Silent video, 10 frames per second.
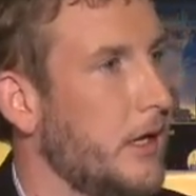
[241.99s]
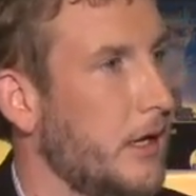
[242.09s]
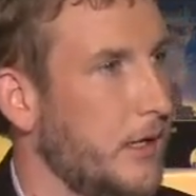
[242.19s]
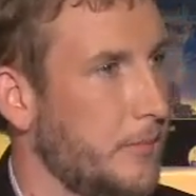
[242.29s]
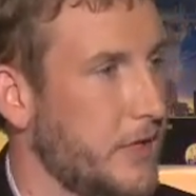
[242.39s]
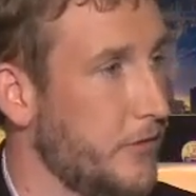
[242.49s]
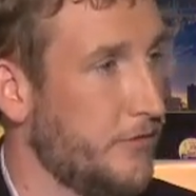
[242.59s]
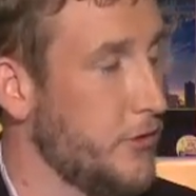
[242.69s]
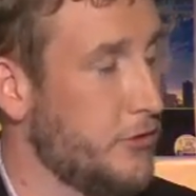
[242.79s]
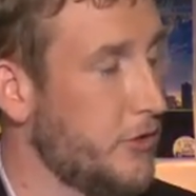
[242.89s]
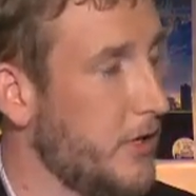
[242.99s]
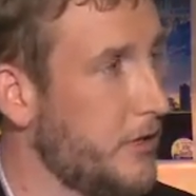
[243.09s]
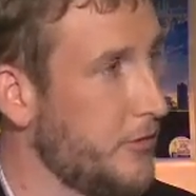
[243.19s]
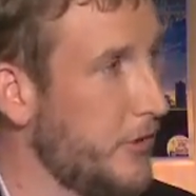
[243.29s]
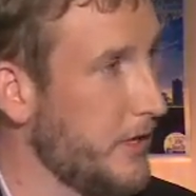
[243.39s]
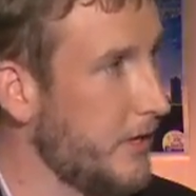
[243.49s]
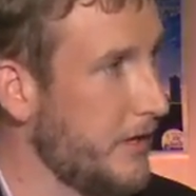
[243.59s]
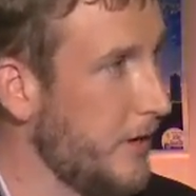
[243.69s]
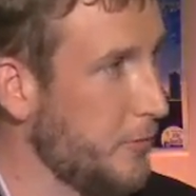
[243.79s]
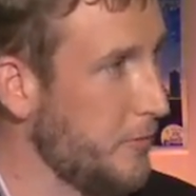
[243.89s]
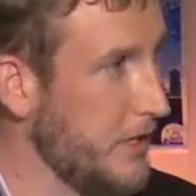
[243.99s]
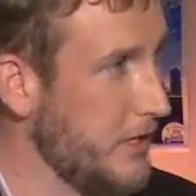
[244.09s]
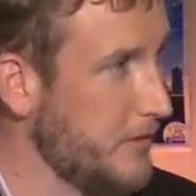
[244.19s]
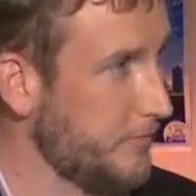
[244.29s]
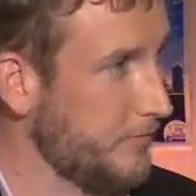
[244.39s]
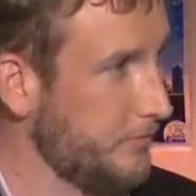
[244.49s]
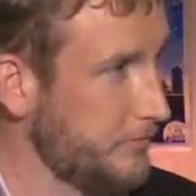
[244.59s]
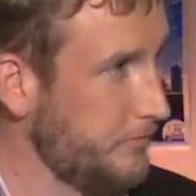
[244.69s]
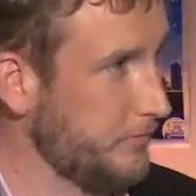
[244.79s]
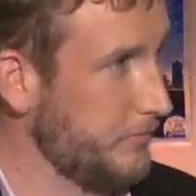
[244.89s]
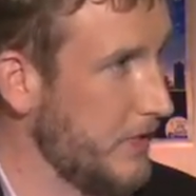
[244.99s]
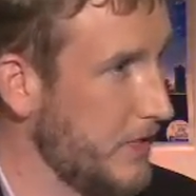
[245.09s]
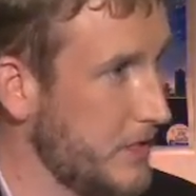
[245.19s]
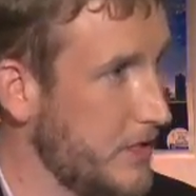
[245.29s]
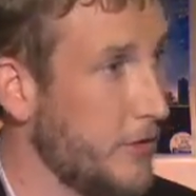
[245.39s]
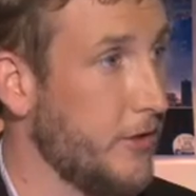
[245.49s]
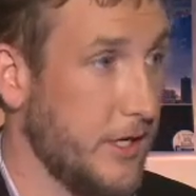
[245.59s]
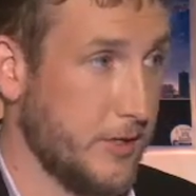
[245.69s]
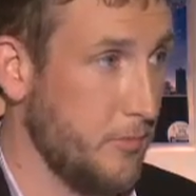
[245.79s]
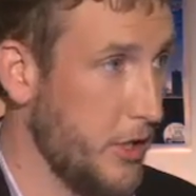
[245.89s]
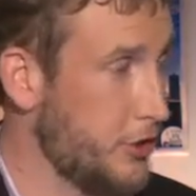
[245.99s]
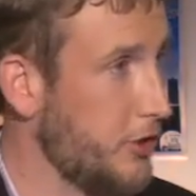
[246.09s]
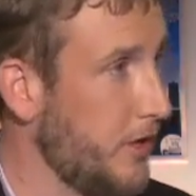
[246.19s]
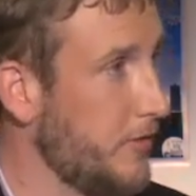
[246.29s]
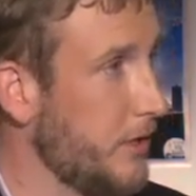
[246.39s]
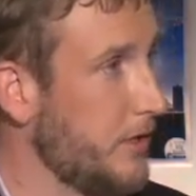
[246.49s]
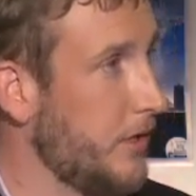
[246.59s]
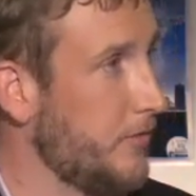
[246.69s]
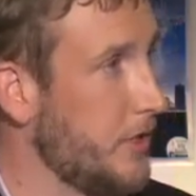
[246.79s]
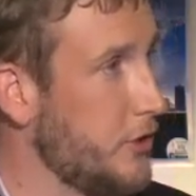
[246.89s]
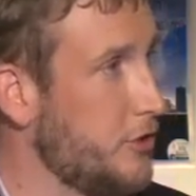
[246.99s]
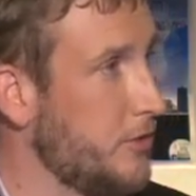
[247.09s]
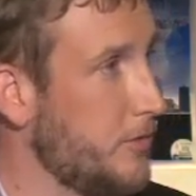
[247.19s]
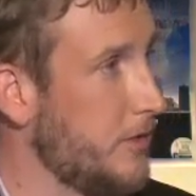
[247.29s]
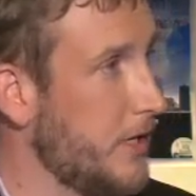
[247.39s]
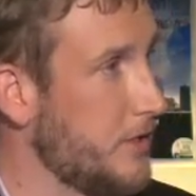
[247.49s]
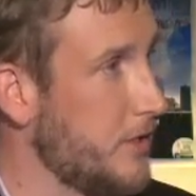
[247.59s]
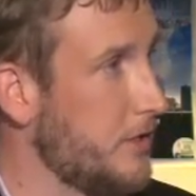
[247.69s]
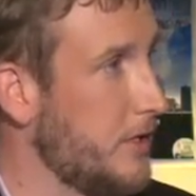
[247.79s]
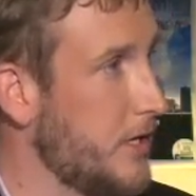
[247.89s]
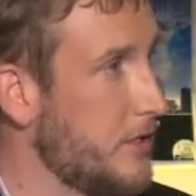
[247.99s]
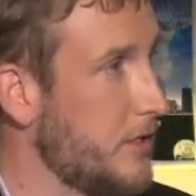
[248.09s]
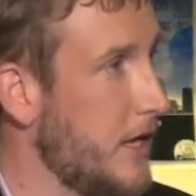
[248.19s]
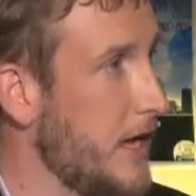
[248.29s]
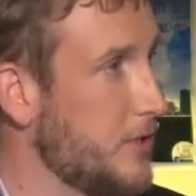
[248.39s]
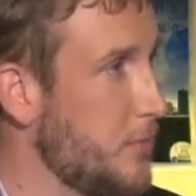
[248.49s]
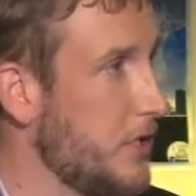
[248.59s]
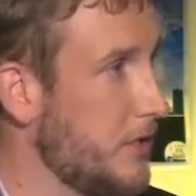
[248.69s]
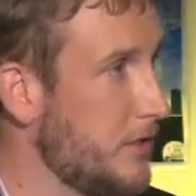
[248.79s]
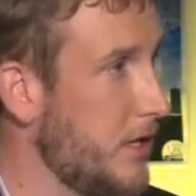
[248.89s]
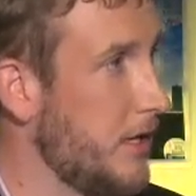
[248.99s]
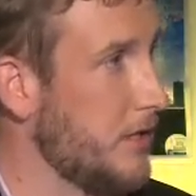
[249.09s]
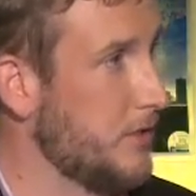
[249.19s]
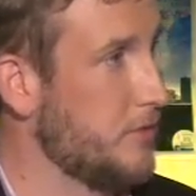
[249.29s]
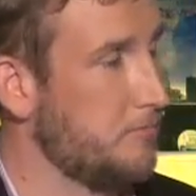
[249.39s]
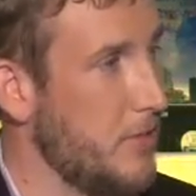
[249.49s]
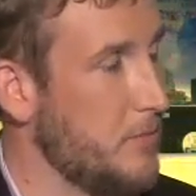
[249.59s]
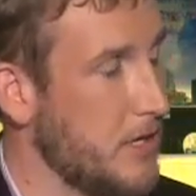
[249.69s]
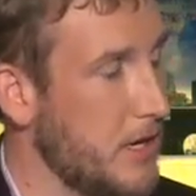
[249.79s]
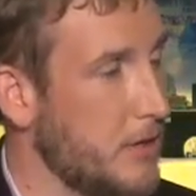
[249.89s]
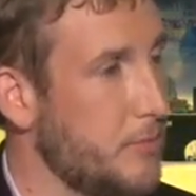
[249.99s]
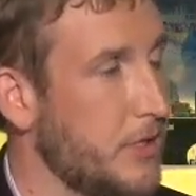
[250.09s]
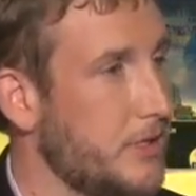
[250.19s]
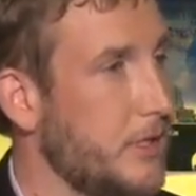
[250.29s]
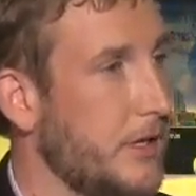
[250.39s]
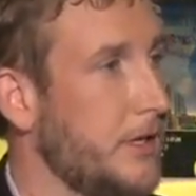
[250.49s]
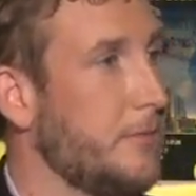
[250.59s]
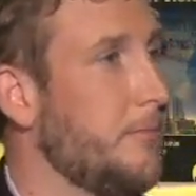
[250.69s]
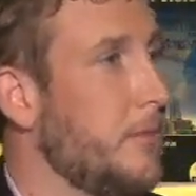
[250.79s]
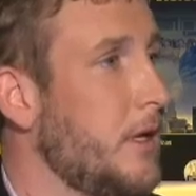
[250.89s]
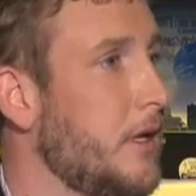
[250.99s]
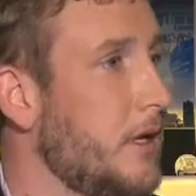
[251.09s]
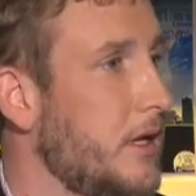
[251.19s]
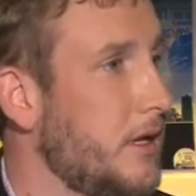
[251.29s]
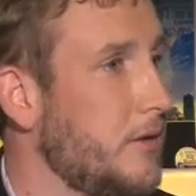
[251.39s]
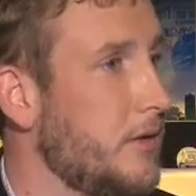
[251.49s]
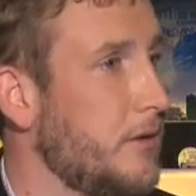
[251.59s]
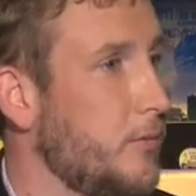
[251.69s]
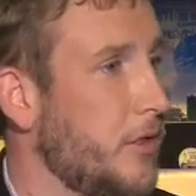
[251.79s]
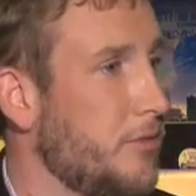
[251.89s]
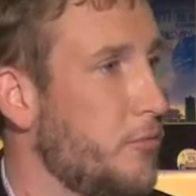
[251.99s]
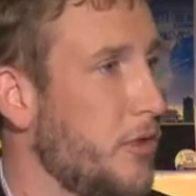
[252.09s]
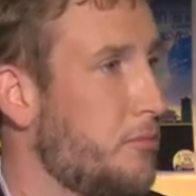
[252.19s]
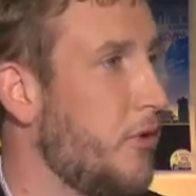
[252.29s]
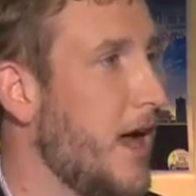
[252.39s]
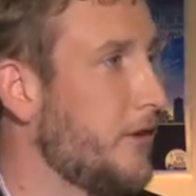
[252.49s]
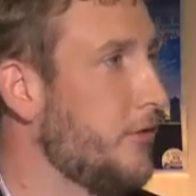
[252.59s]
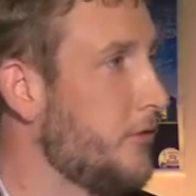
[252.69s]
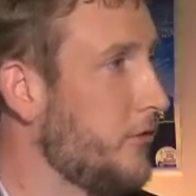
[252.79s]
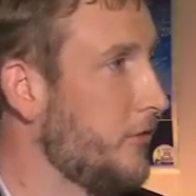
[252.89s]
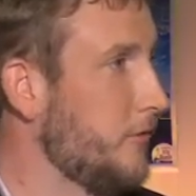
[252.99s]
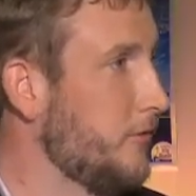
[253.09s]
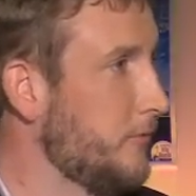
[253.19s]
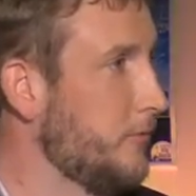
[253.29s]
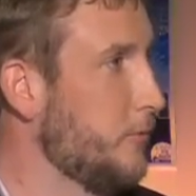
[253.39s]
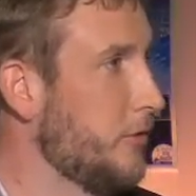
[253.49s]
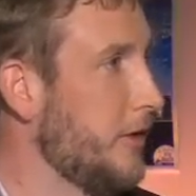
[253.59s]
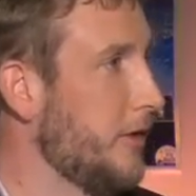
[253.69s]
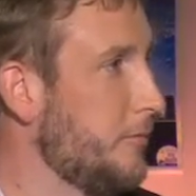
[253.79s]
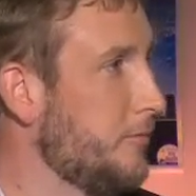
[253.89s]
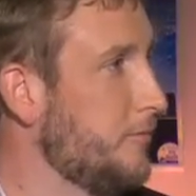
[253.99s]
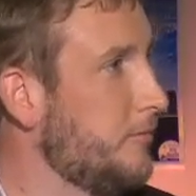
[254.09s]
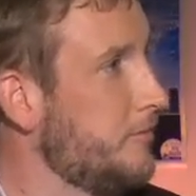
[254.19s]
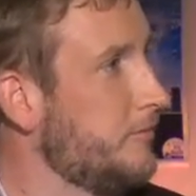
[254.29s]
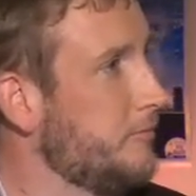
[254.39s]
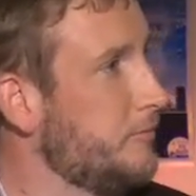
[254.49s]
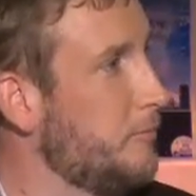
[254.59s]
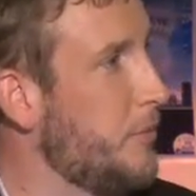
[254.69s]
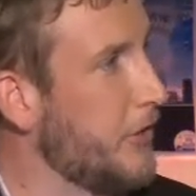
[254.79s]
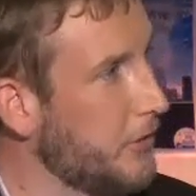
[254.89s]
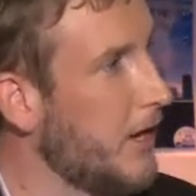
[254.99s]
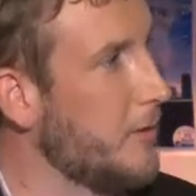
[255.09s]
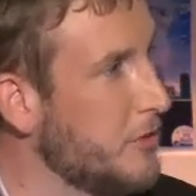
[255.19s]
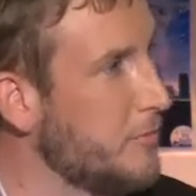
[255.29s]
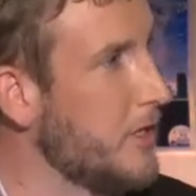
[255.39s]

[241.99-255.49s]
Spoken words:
In the future, I don't think that will be nearly as much of an issue as it has been and is maybe now, but with practice will come better hybrid